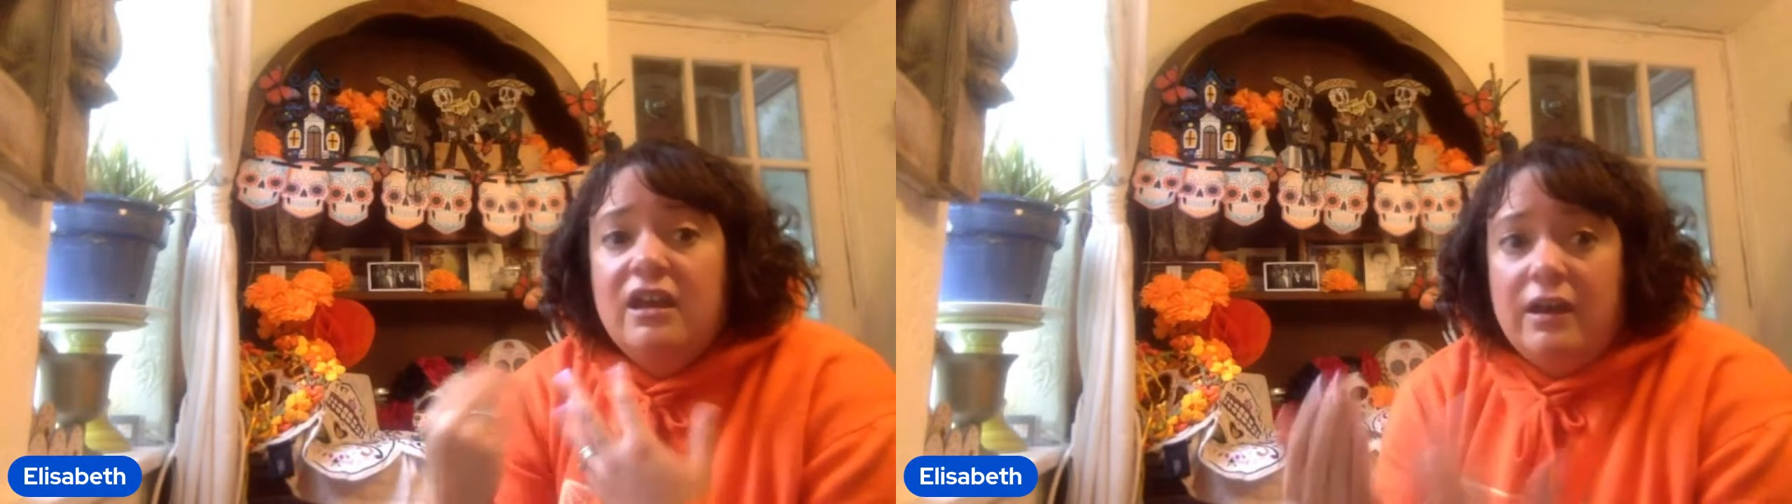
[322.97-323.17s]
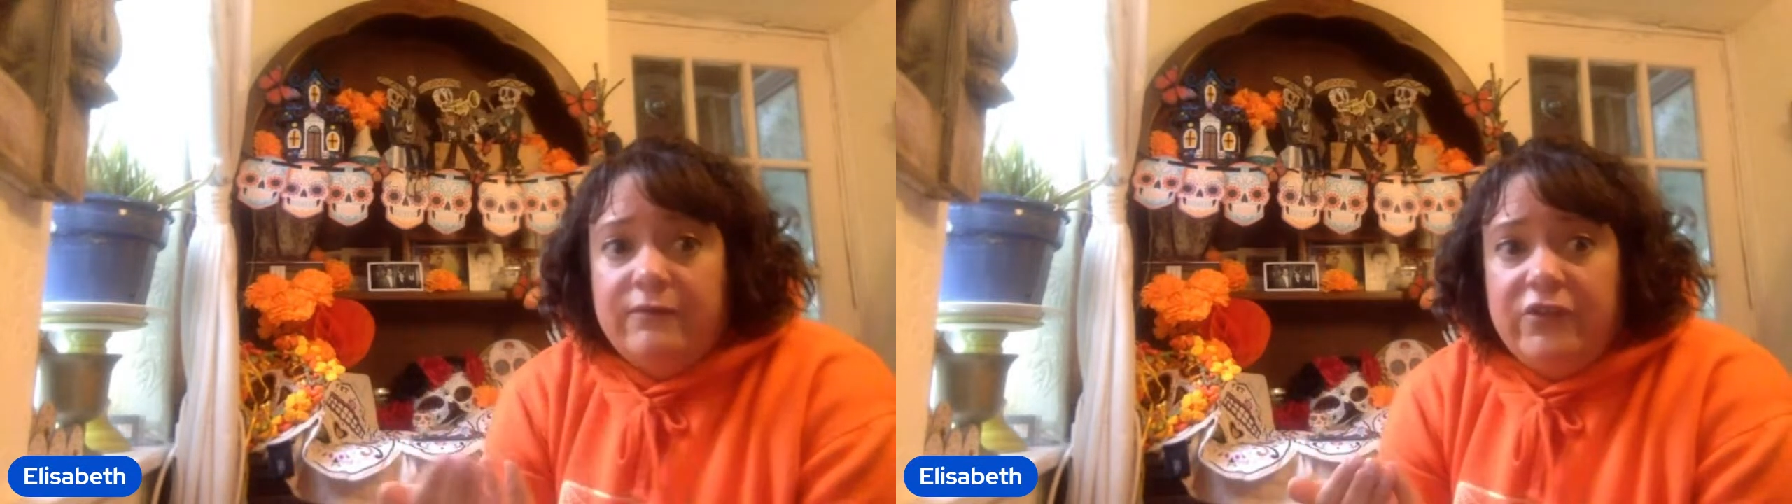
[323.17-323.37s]

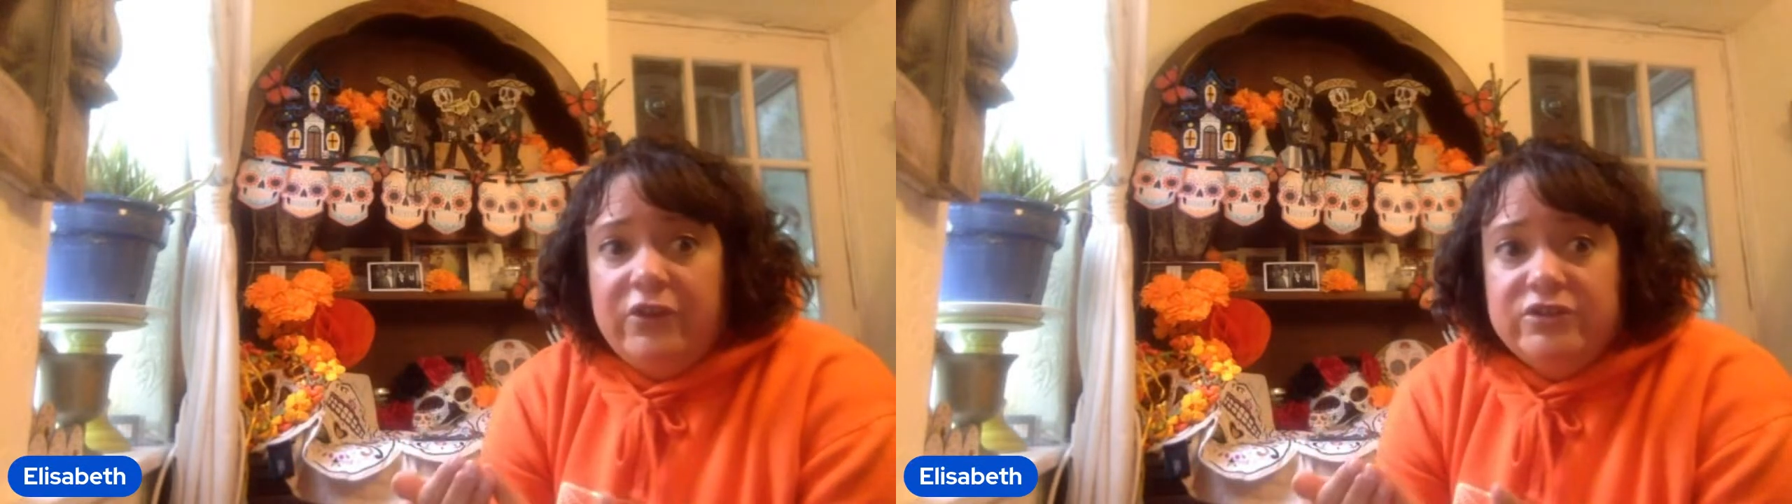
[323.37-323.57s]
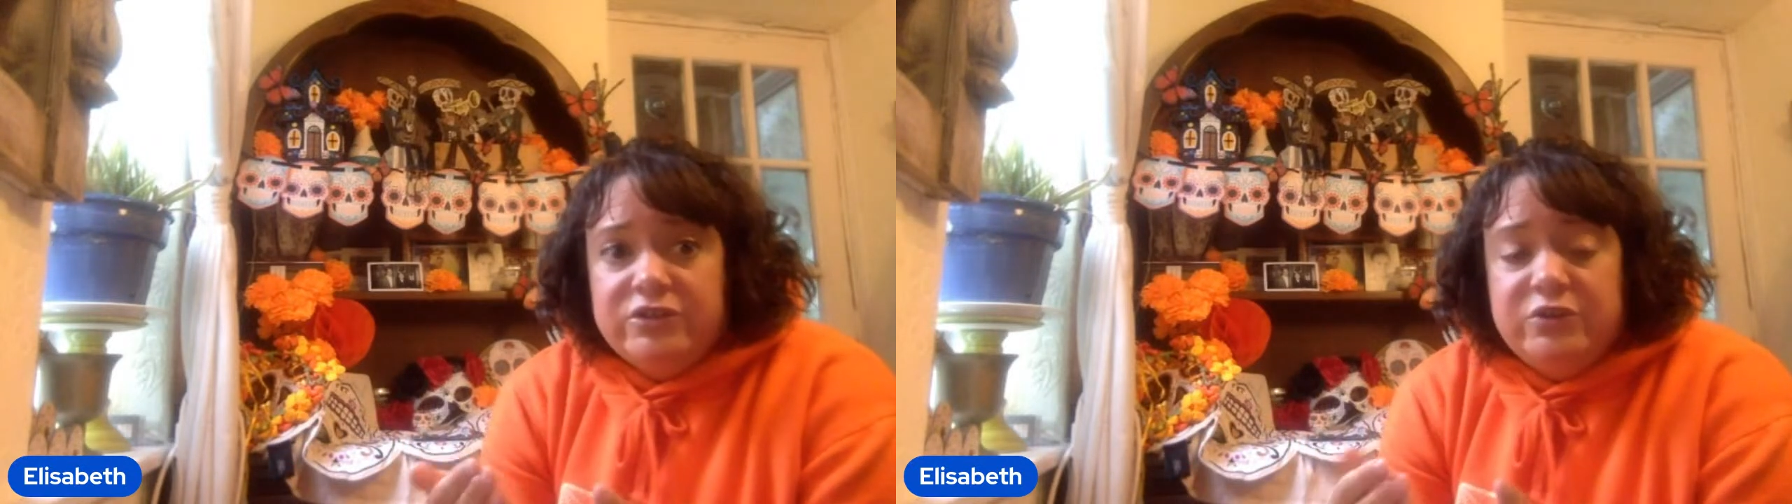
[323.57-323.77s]
And for
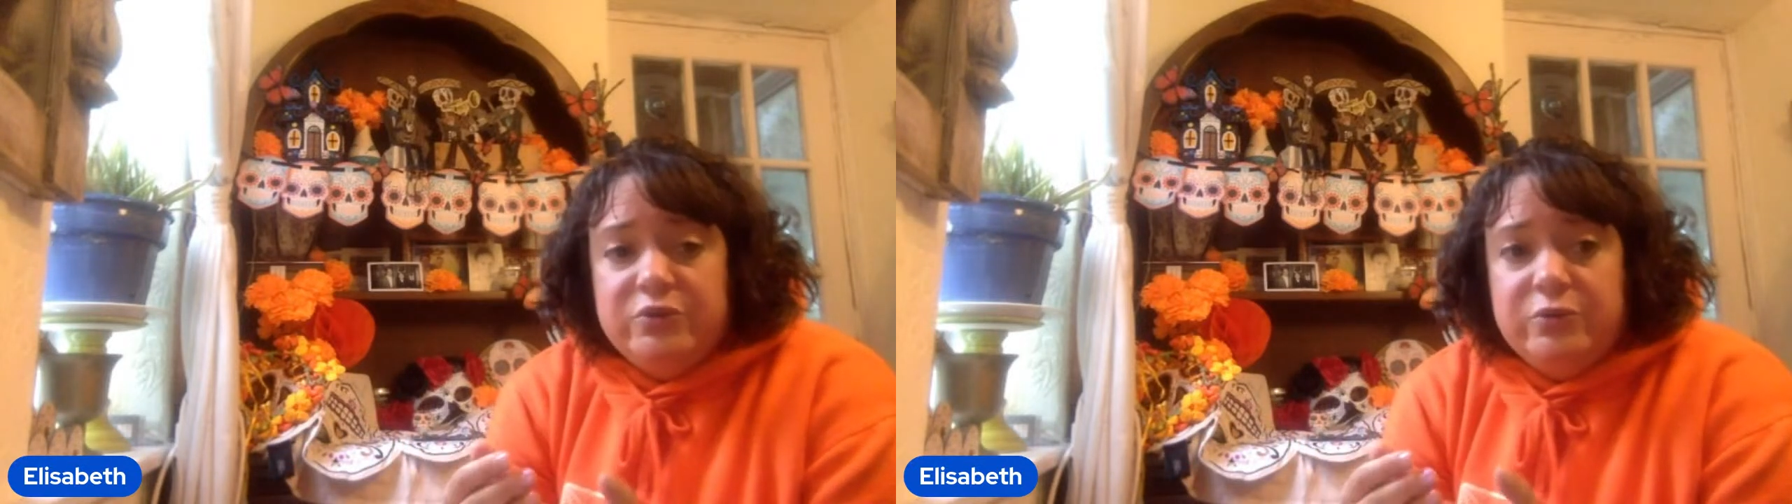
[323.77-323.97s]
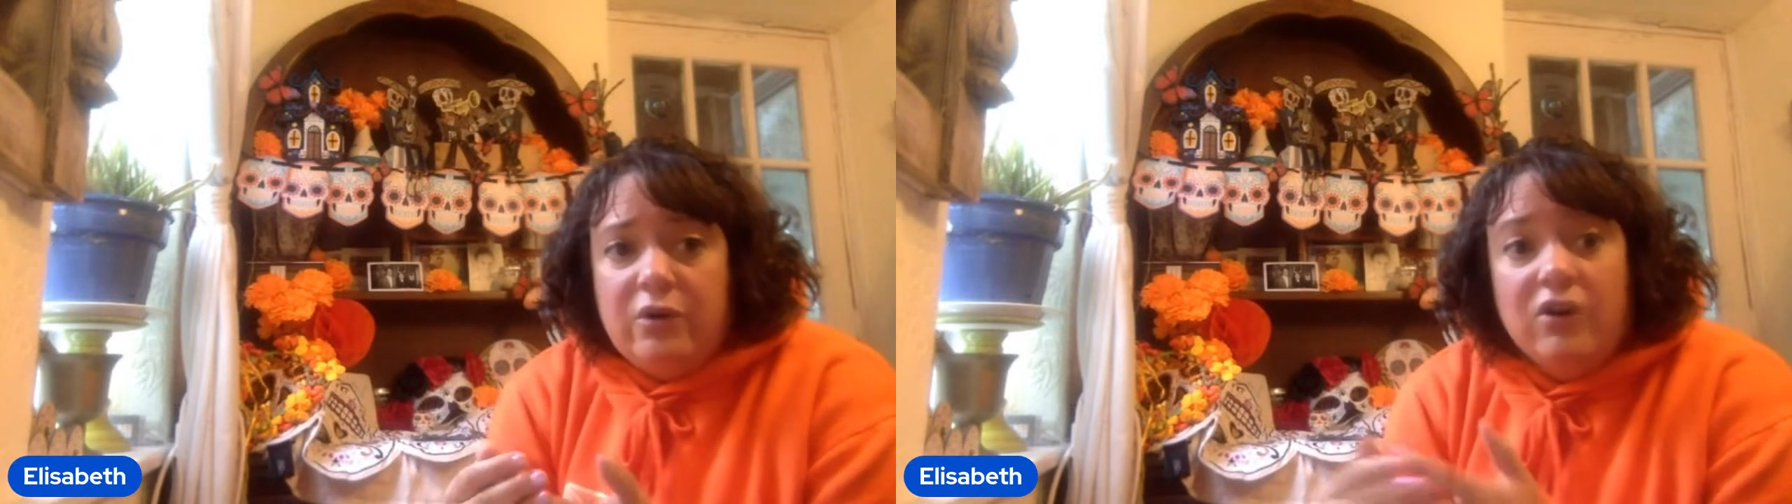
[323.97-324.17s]
those
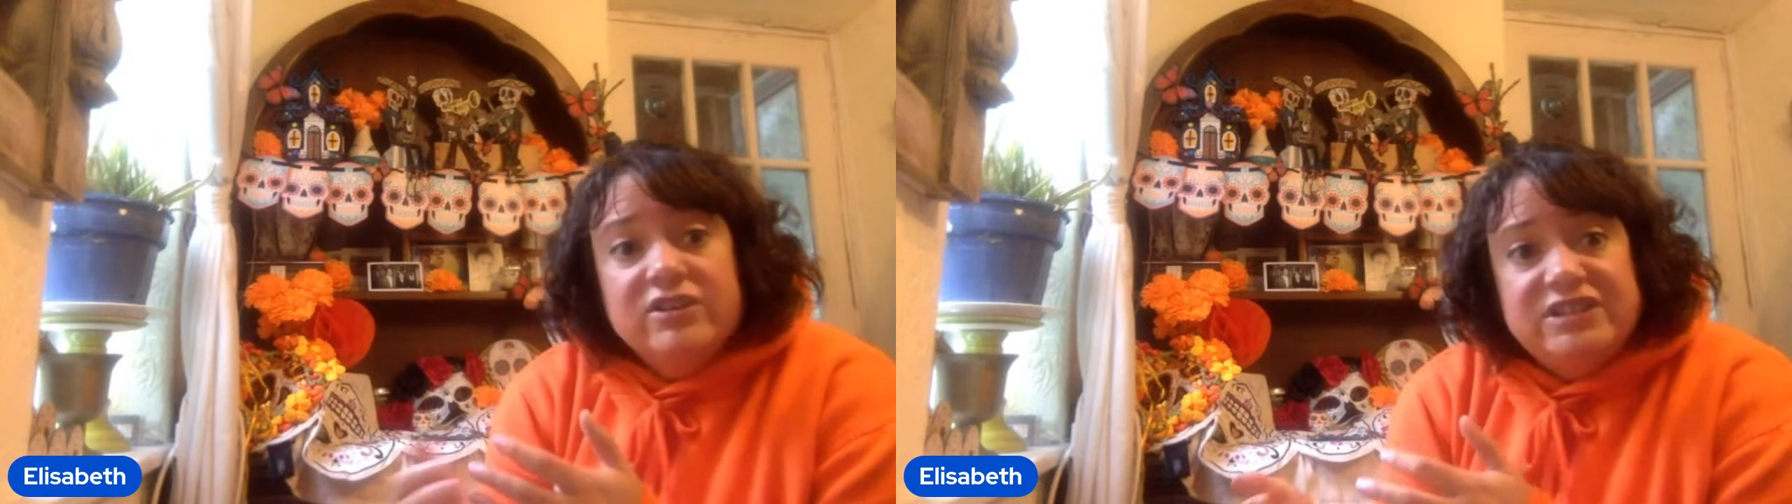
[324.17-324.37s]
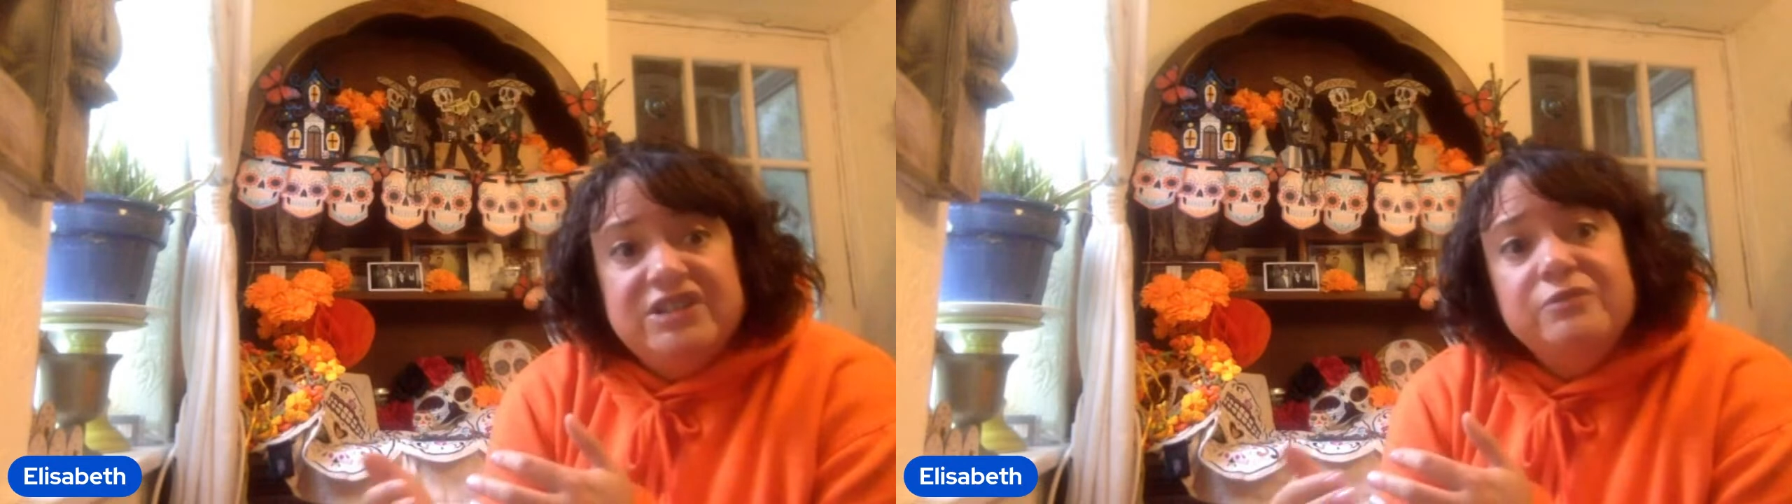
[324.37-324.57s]
who are
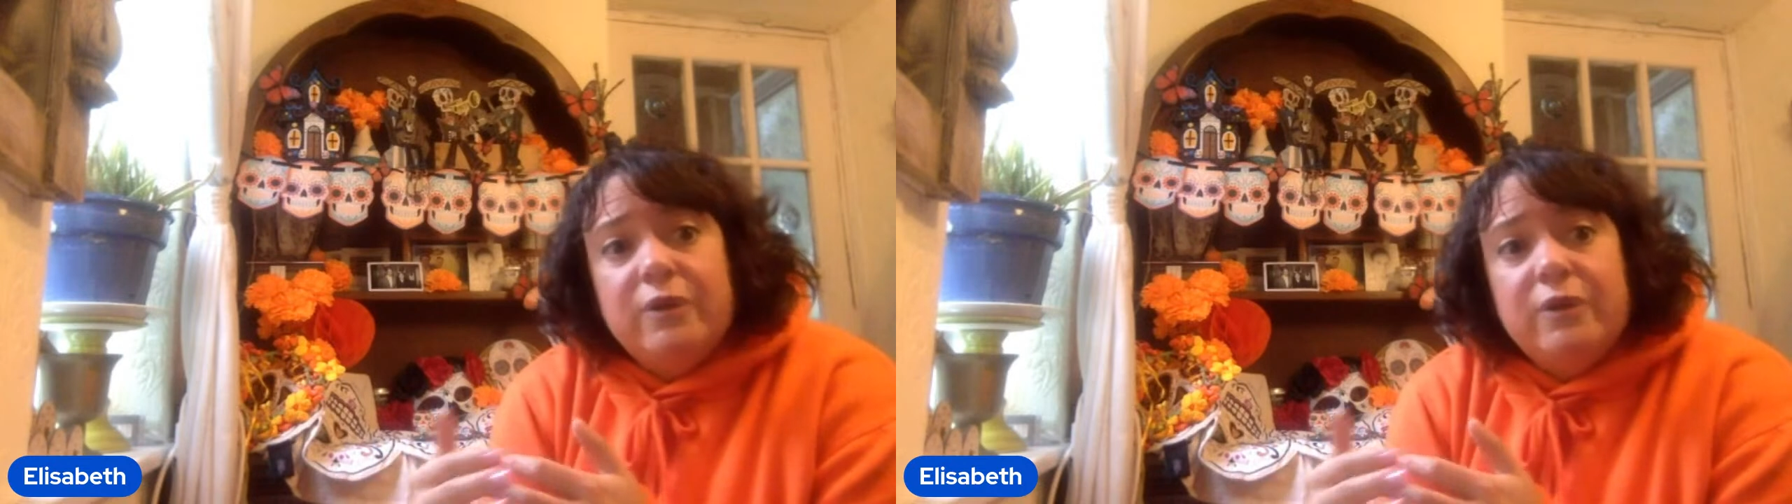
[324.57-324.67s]
still